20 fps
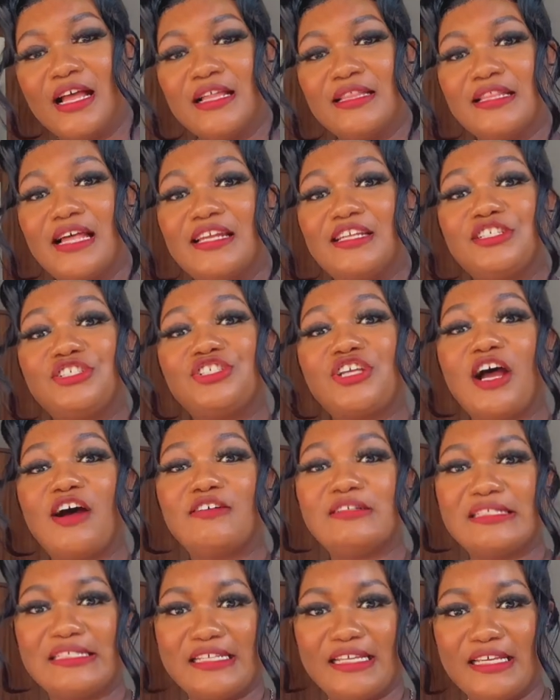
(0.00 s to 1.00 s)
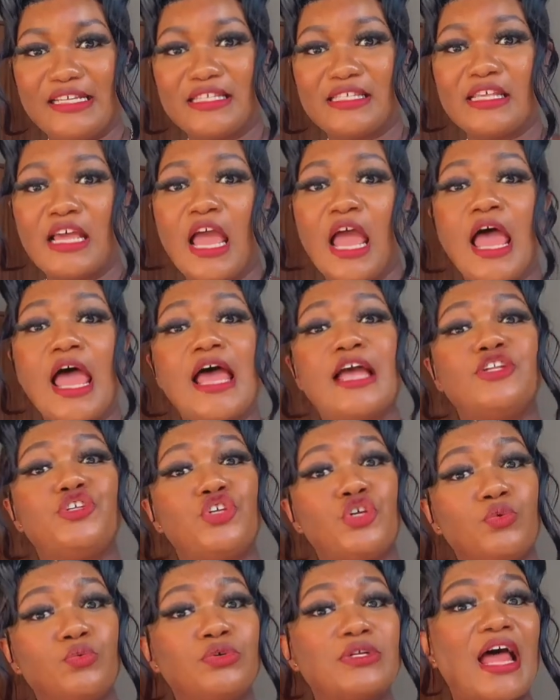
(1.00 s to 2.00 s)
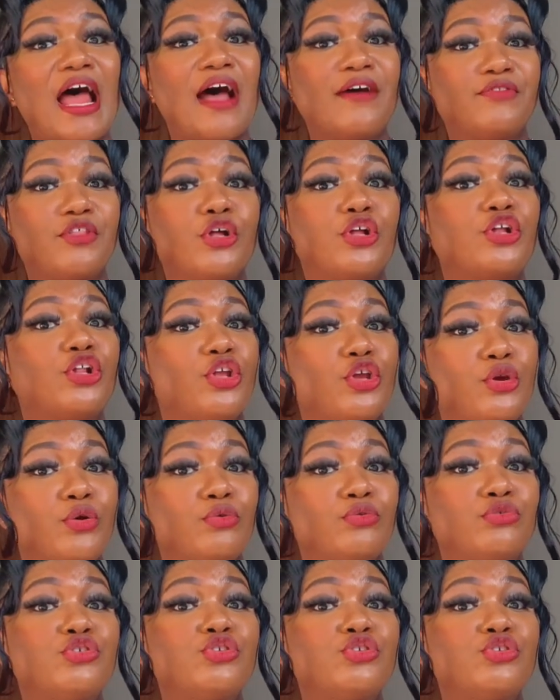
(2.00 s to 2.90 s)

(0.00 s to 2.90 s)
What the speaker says: that the child needs. And you would have the clue